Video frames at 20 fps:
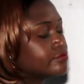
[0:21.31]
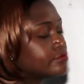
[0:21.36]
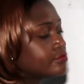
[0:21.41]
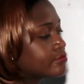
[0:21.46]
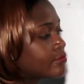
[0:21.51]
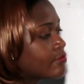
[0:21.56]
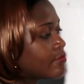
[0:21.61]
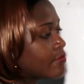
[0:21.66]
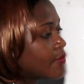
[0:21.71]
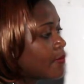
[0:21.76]

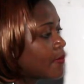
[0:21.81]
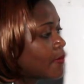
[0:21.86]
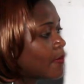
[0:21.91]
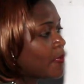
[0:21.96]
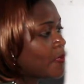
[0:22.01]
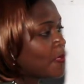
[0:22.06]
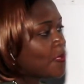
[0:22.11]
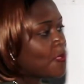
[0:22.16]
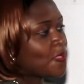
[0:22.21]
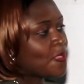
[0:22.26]

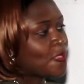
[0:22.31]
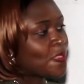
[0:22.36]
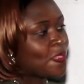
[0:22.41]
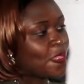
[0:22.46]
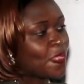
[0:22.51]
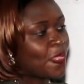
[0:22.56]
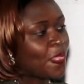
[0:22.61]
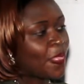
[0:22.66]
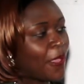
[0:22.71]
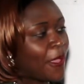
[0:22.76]

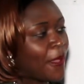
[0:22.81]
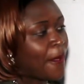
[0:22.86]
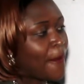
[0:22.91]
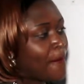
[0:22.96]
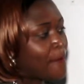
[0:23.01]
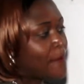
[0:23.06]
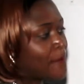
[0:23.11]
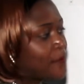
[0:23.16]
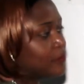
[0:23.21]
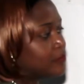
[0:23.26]

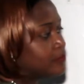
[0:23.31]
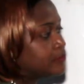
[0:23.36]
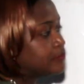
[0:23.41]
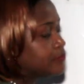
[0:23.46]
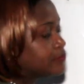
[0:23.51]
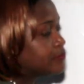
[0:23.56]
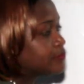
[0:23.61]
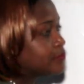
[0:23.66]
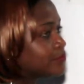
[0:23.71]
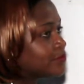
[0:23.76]

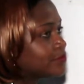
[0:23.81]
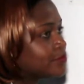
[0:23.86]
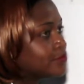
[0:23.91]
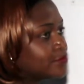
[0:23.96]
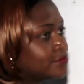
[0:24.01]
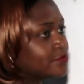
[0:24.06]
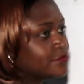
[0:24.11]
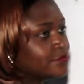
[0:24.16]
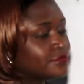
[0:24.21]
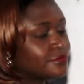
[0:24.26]

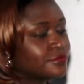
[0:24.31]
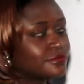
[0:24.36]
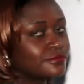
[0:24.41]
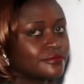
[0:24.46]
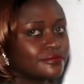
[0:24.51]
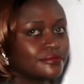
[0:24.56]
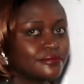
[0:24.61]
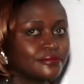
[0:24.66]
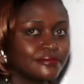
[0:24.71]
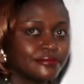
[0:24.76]

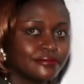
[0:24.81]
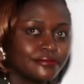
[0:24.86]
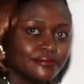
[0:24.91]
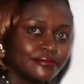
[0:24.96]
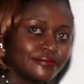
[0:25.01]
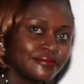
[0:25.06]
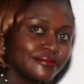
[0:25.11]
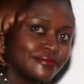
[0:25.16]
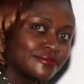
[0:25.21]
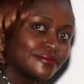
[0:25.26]
(silent)